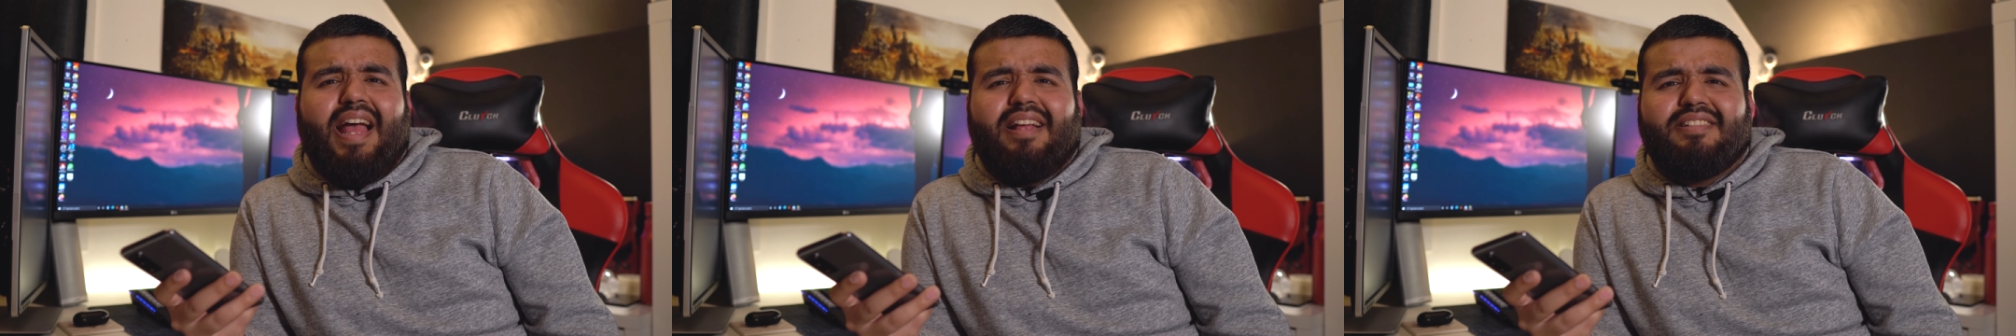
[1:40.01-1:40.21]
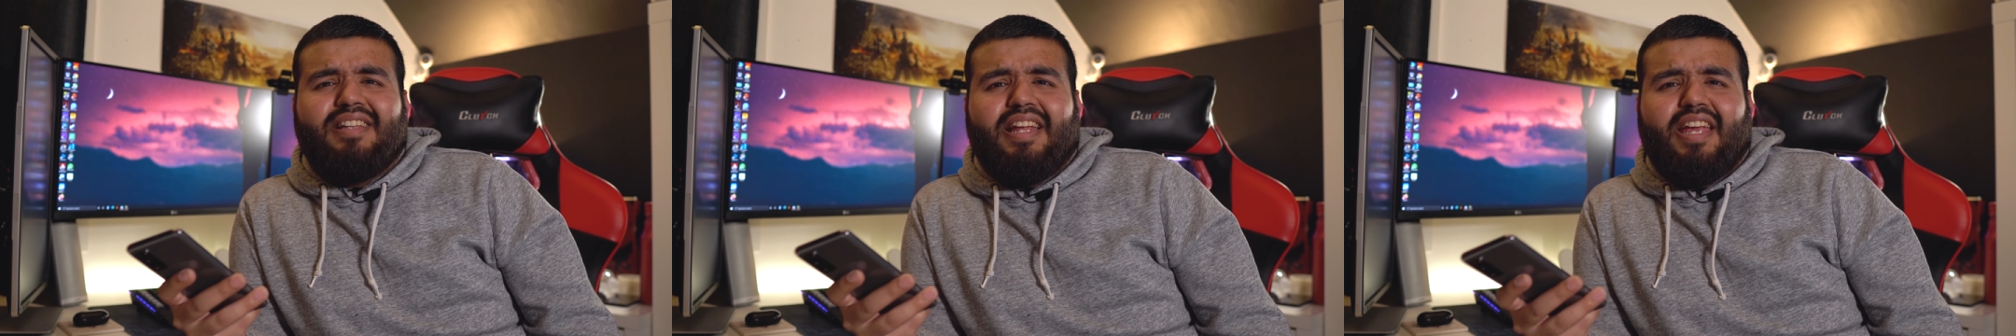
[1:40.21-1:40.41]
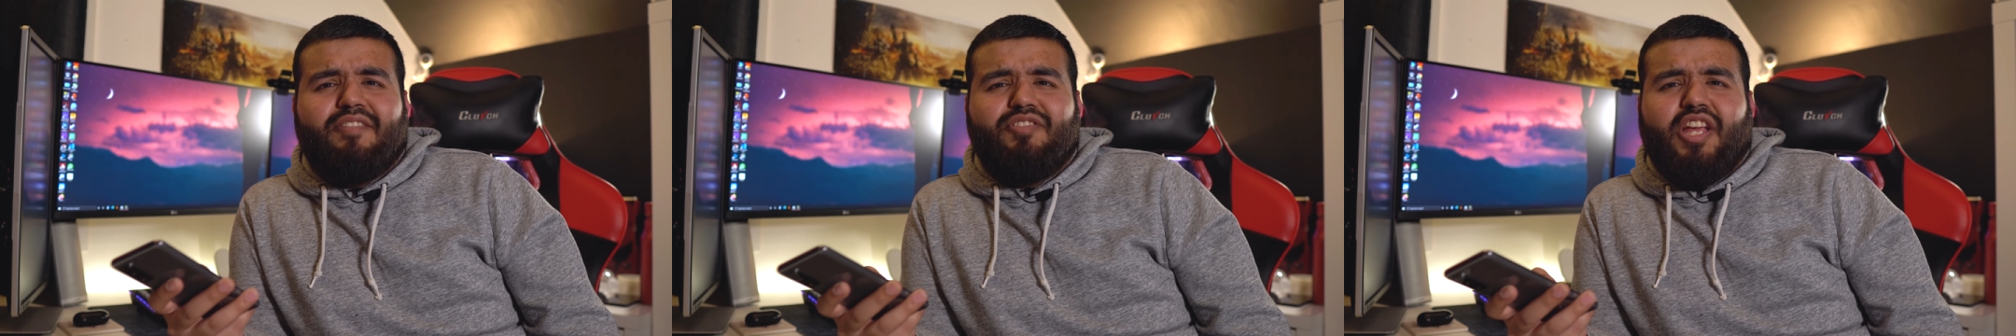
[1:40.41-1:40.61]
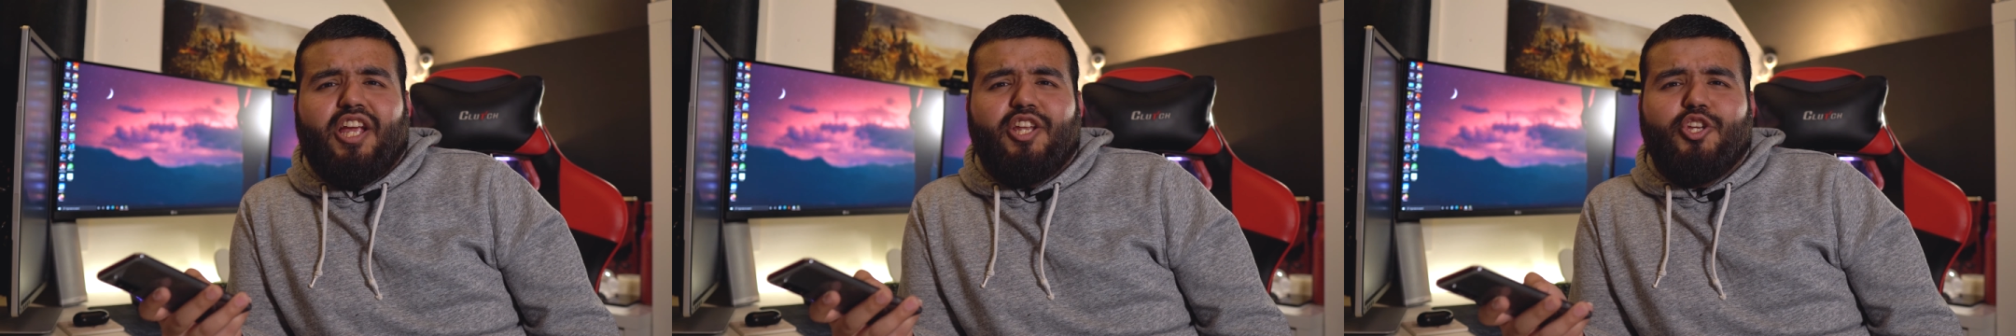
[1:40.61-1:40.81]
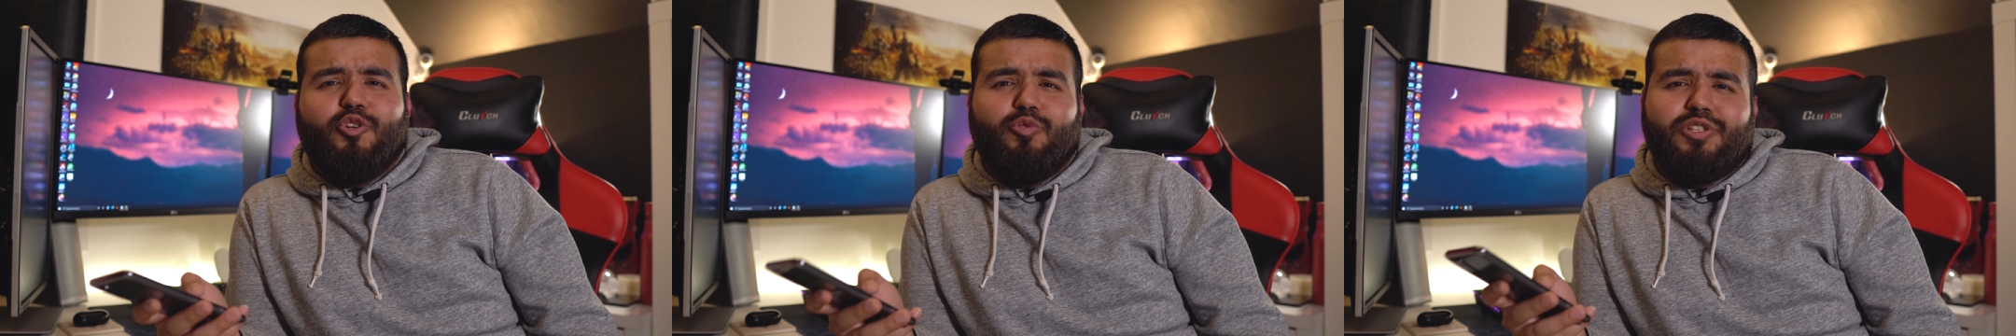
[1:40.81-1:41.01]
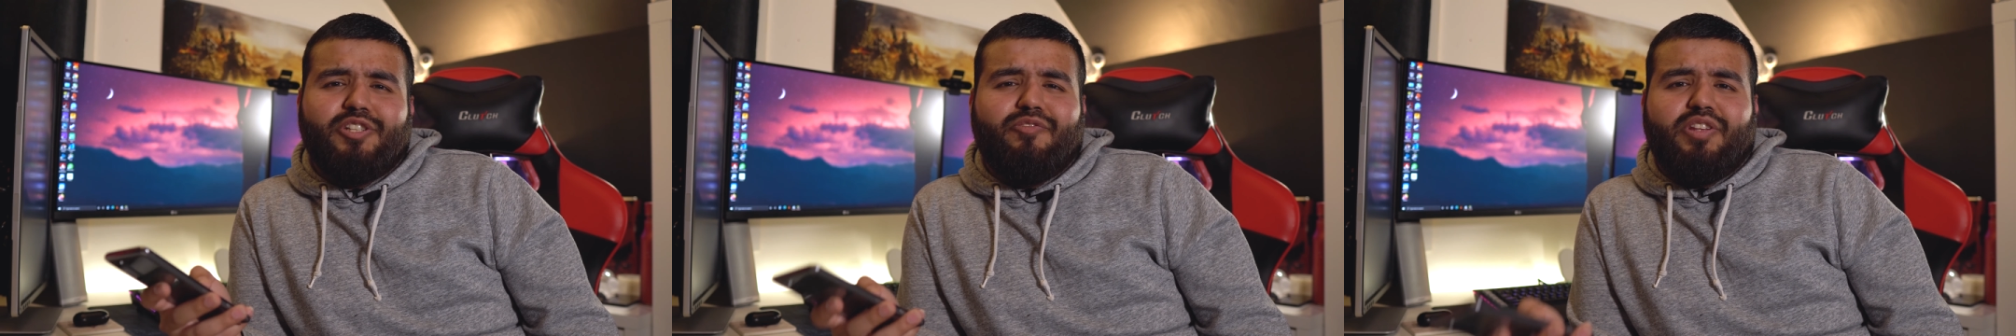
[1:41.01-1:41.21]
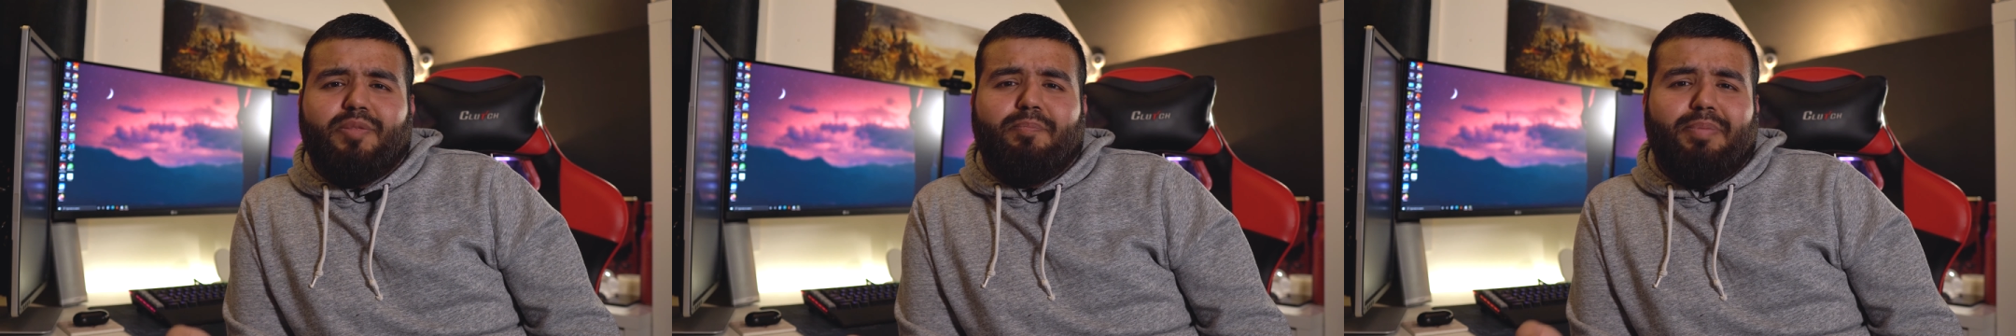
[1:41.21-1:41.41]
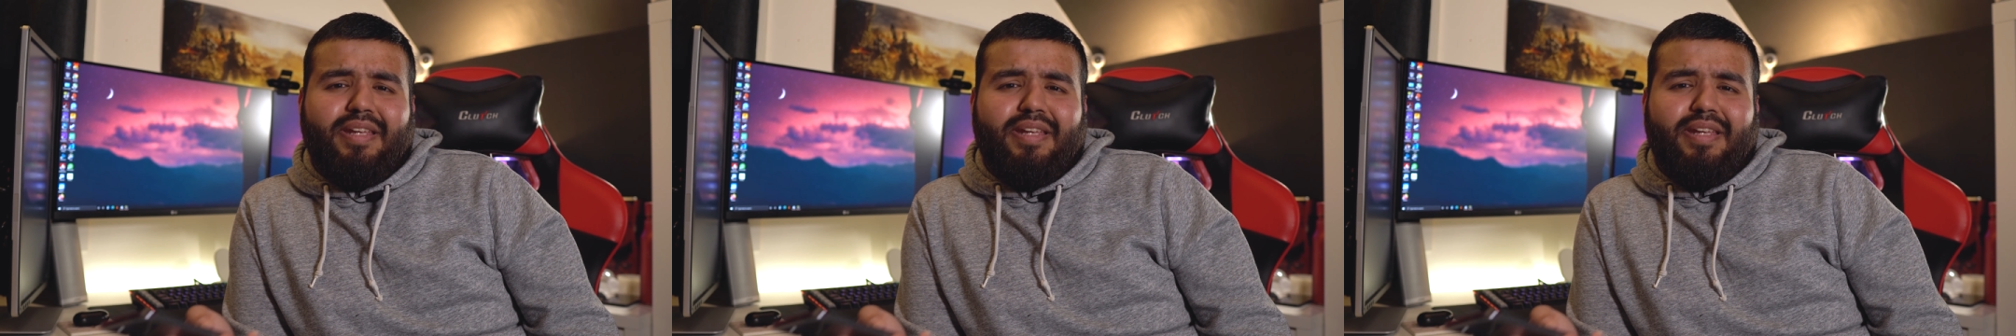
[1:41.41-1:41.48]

asked like if they can use it with